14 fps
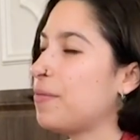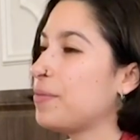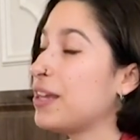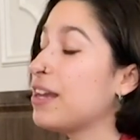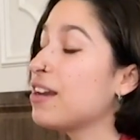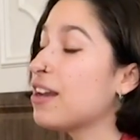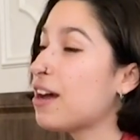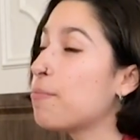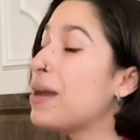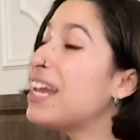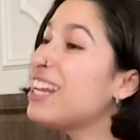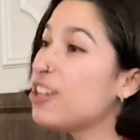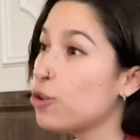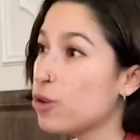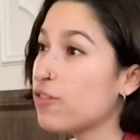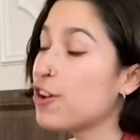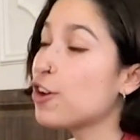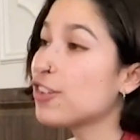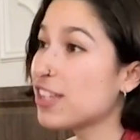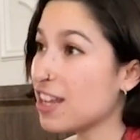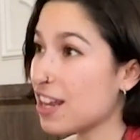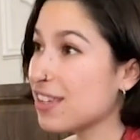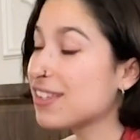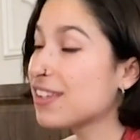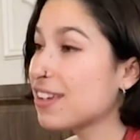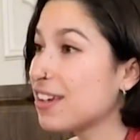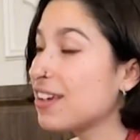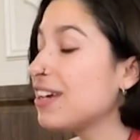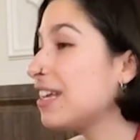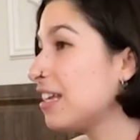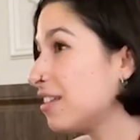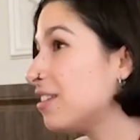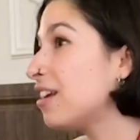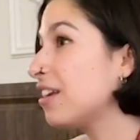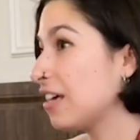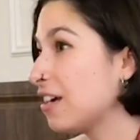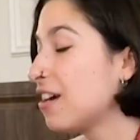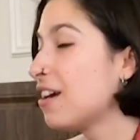in many universities in Italy.